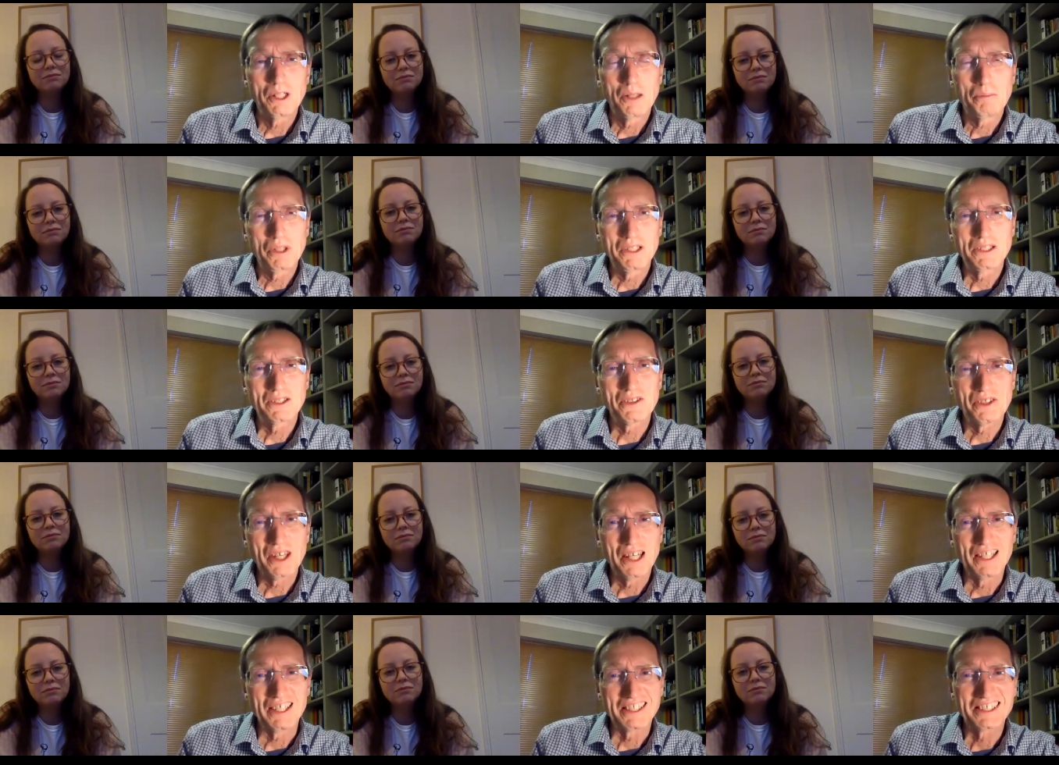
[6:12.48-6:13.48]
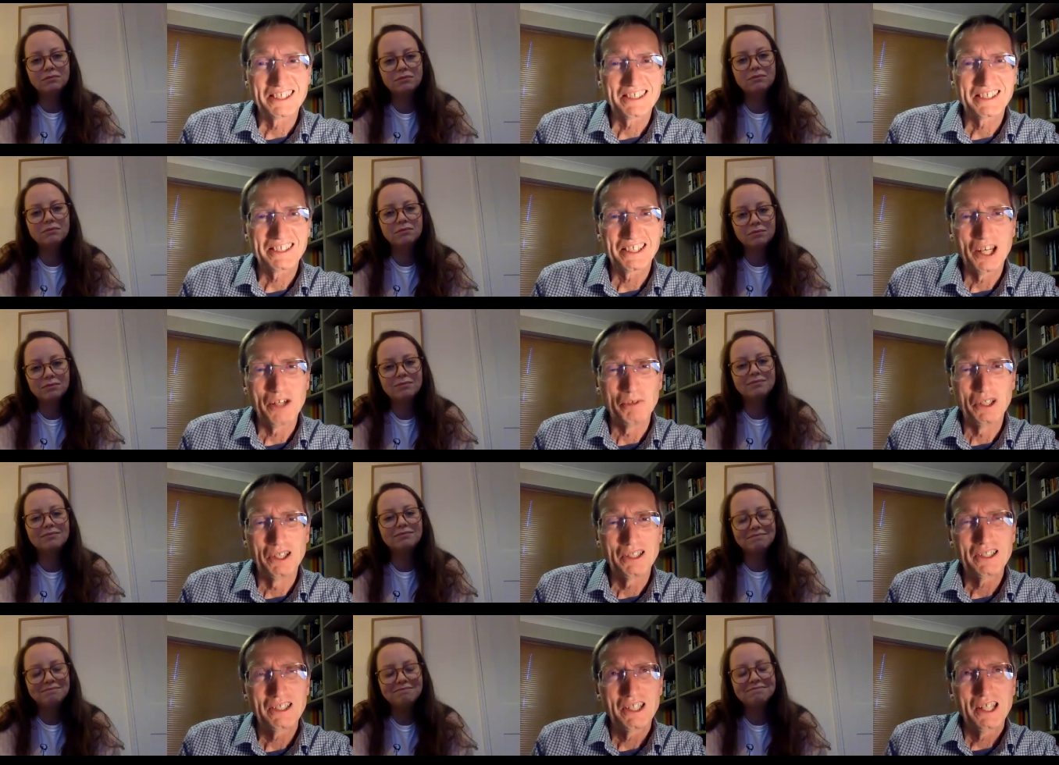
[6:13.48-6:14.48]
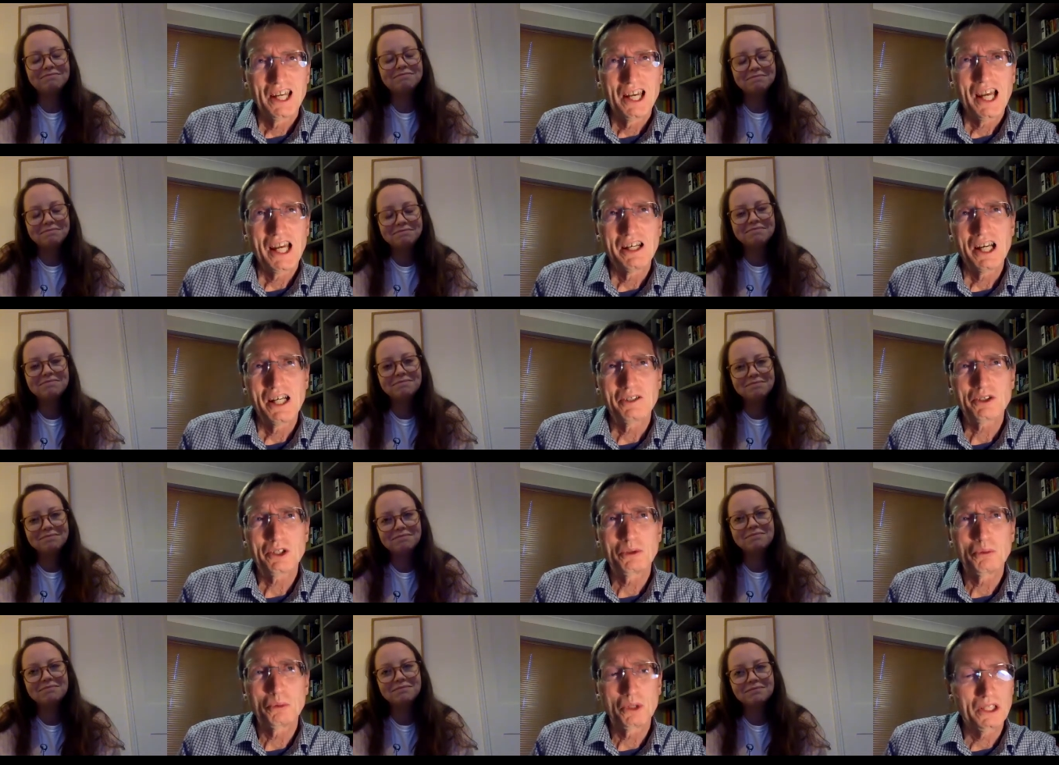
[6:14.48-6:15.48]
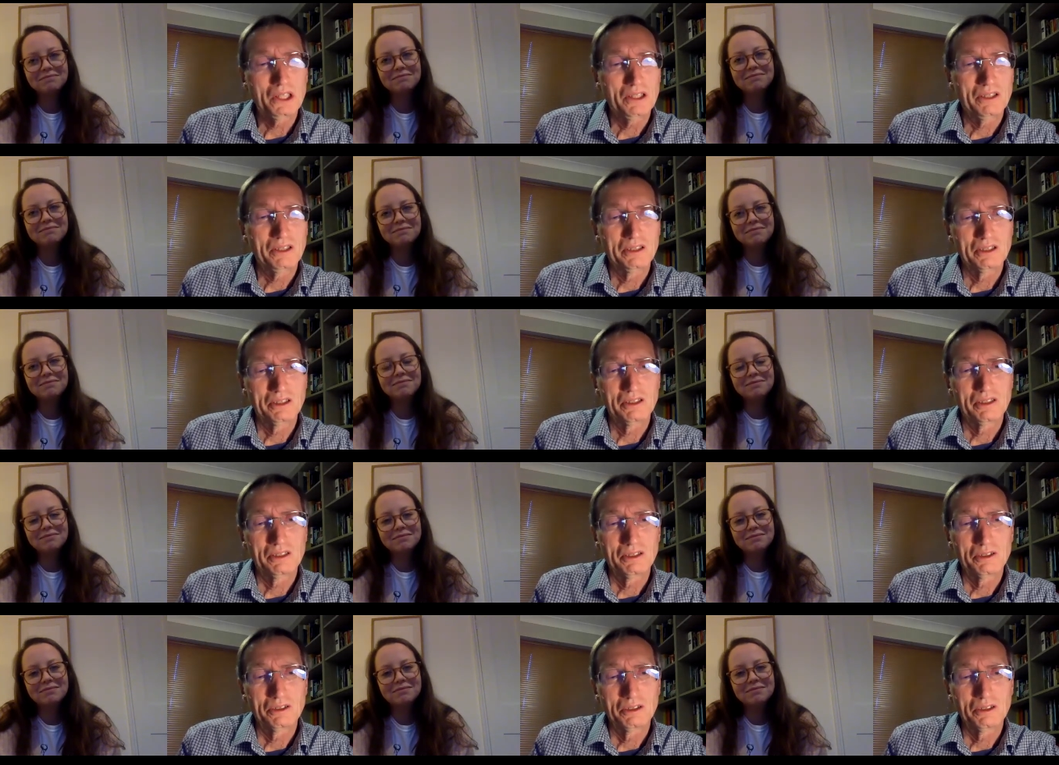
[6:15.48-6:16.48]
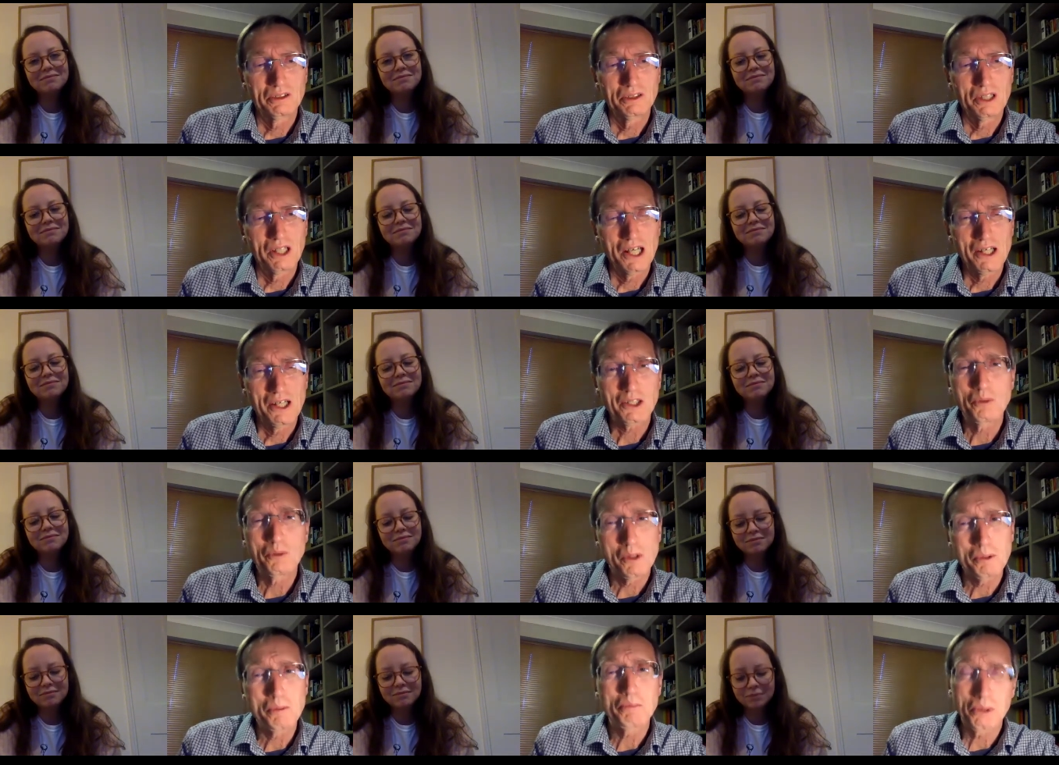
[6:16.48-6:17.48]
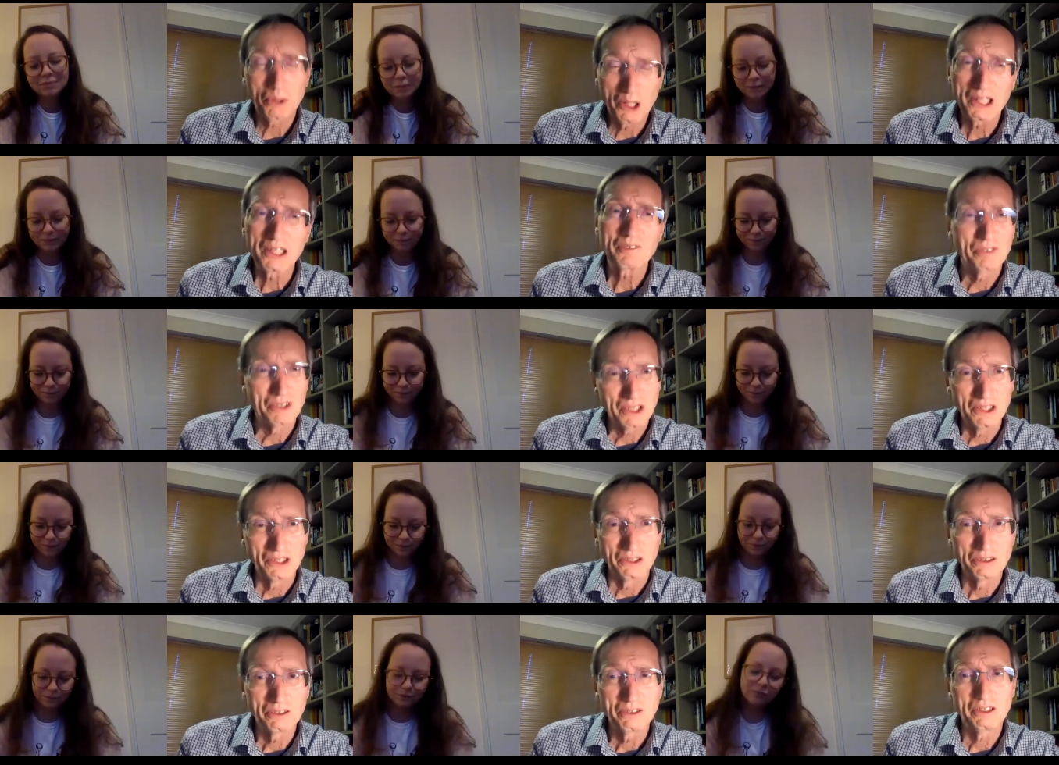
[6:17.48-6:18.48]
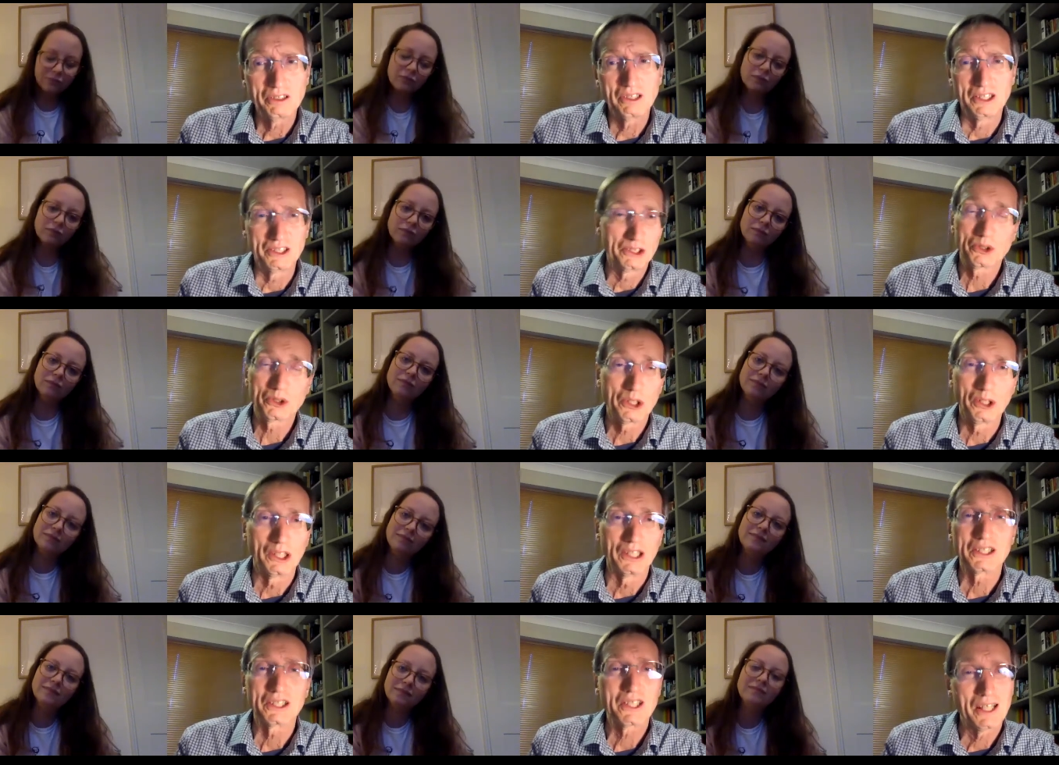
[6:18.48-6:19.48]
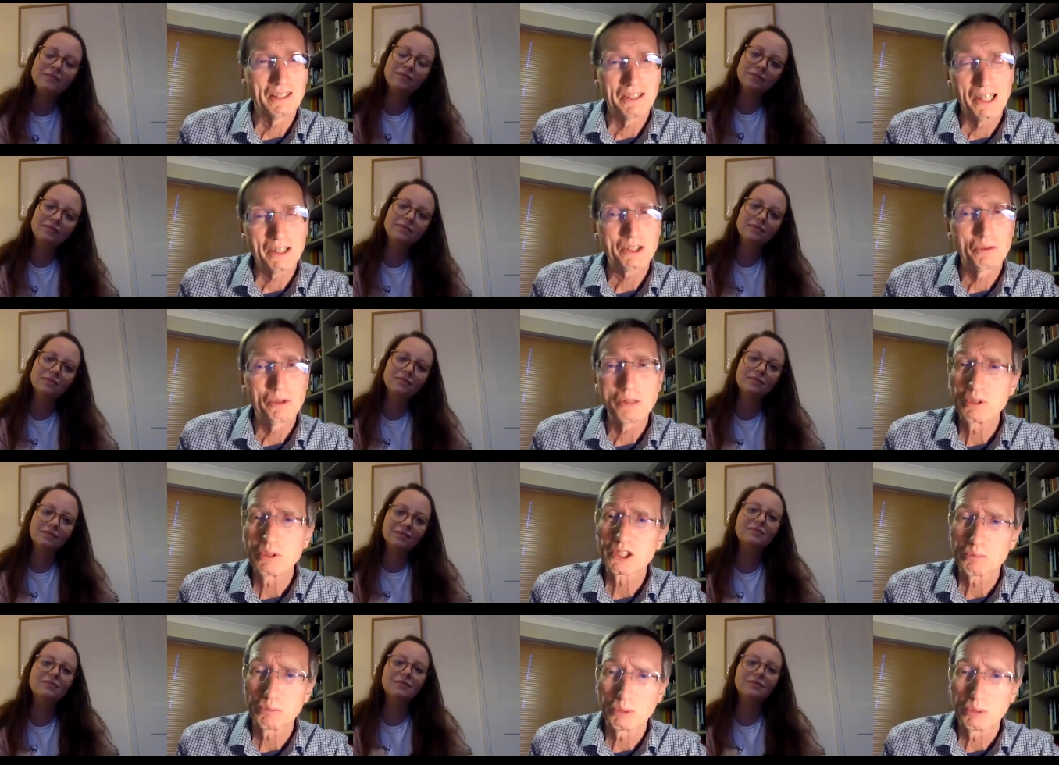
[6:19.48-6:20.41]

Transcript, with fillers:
Speaker 1: Amen to that, Emma. How can we, how can we be praying for you and your colleagues? How, how can we be